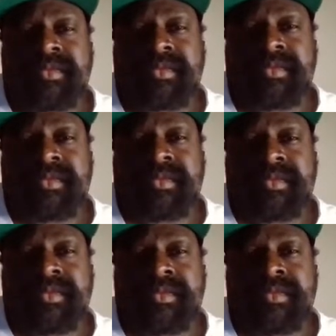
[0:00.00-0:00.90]

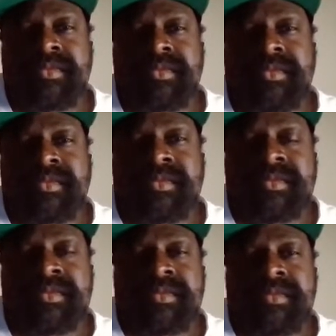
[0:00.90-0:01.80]

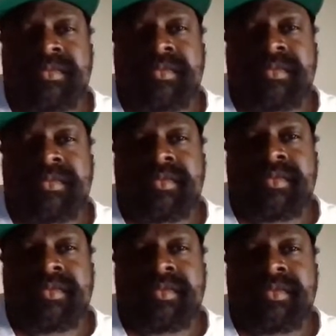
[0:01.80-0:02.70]

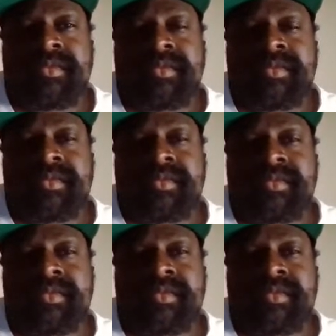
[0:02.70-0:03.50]
This person isn't speaking.